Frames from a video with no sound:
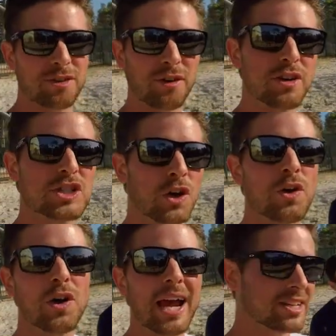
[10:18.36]
throw
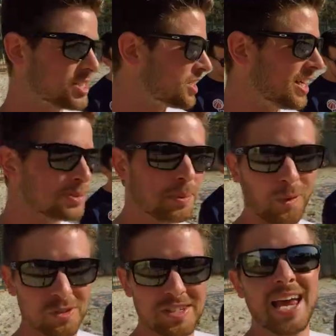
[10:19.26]
two exercise
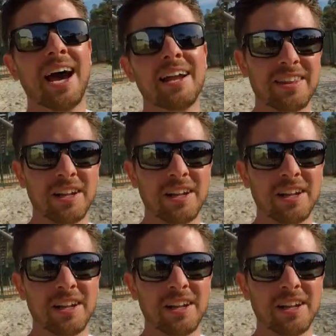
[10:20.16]
balls down at the